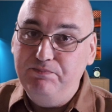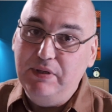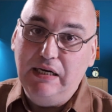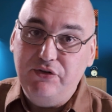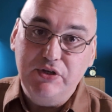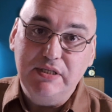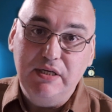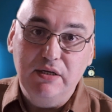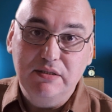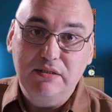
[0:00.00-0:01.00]

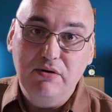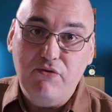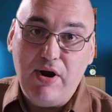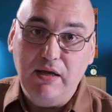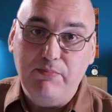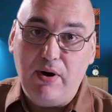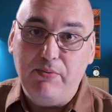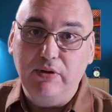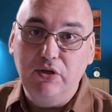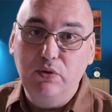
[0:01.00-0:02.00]
electricity is running
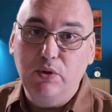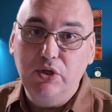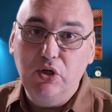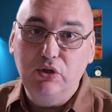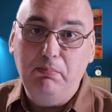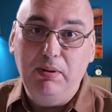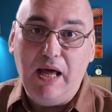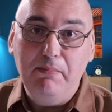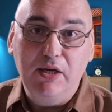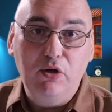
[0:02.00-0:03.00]
properly. You want to know the
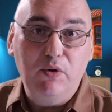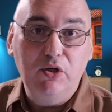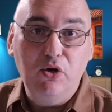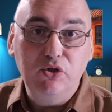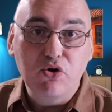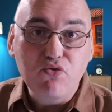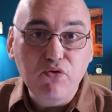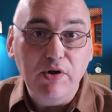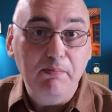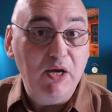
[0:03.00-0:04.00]
plumbing, you want to know the
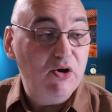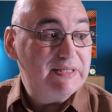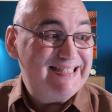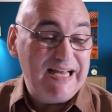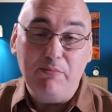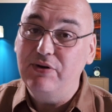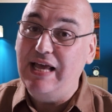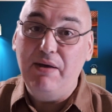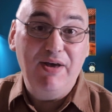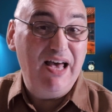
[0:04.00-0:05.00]
roofing, because
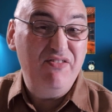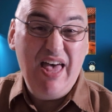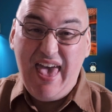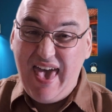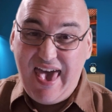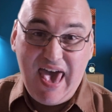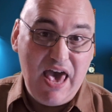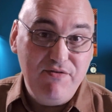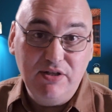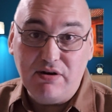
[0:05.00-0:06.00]
summertime we have
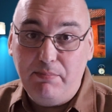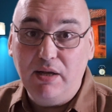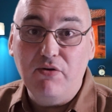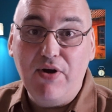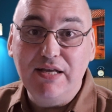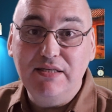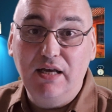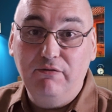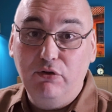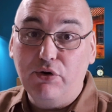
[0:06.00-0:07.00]
heavy tropical rains here
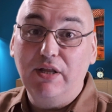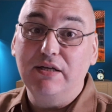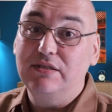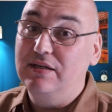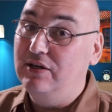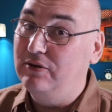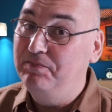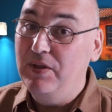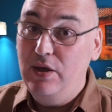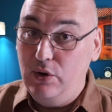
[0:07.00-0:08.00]
in Florida, so
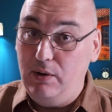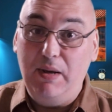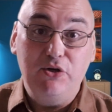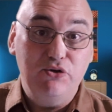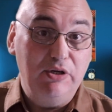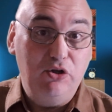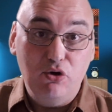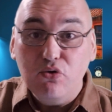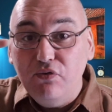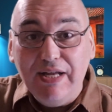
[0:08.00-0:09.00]
you want to make sure that
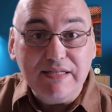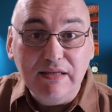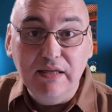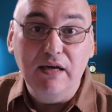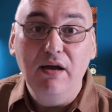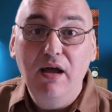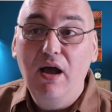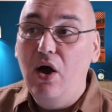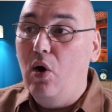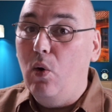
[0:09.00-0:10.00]
your roof doesn't leak,
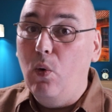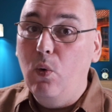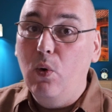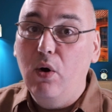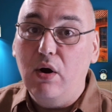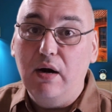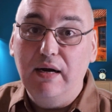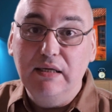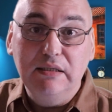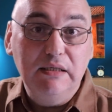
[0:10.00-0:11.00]
or
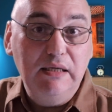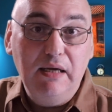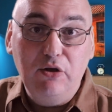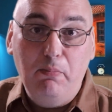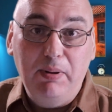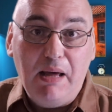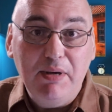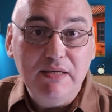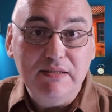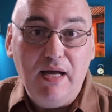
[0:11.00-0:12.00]
your
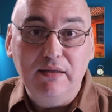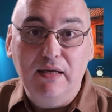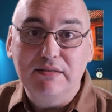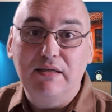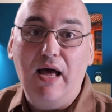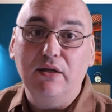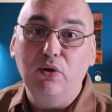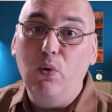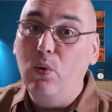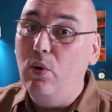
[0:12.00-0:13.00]
plumbing is not get stocked,
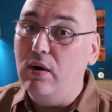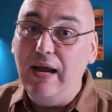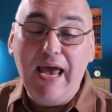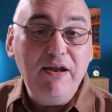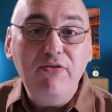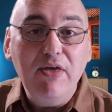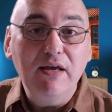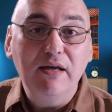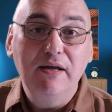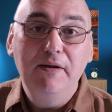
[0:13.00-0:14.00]
or
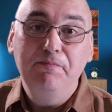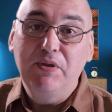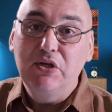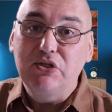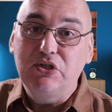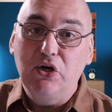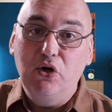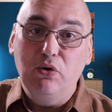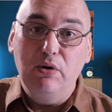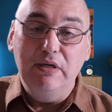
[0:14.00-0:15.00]
anything. So